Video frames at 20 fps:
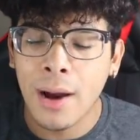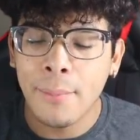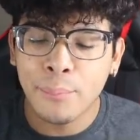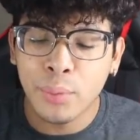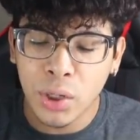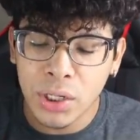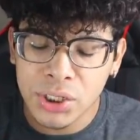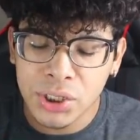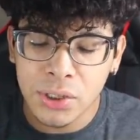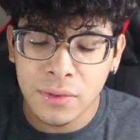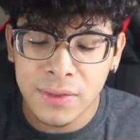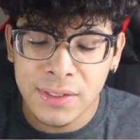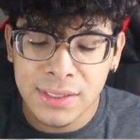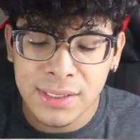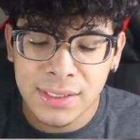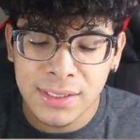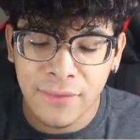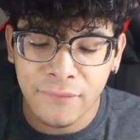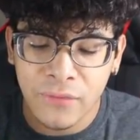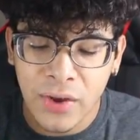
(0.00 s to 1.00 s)
I'm pretty sure this
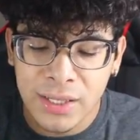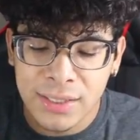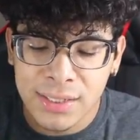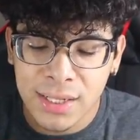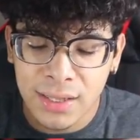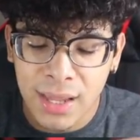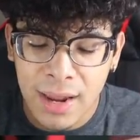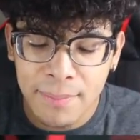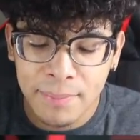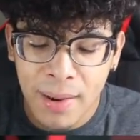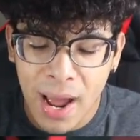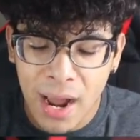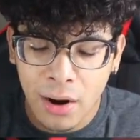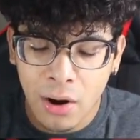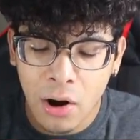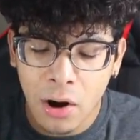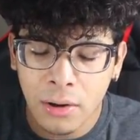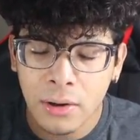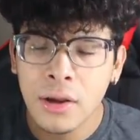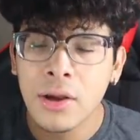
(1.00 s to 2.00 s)
is the Fates Collide
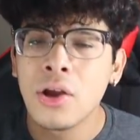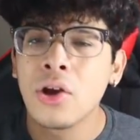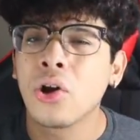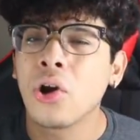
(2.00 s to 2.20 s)
pack art.